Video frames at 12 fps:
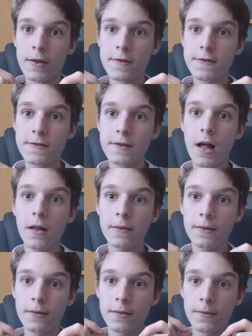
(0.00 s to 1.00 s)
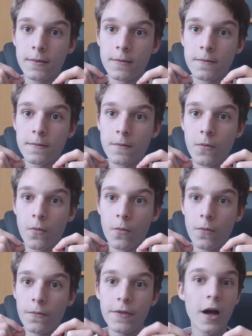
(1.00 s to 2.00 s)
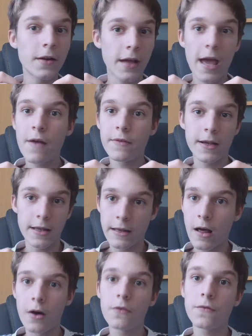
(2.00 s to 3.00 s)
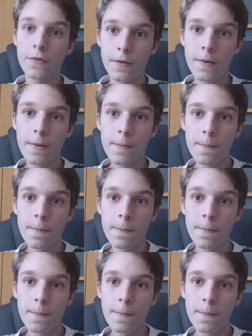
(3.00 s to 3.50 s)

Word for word: is not not having enough.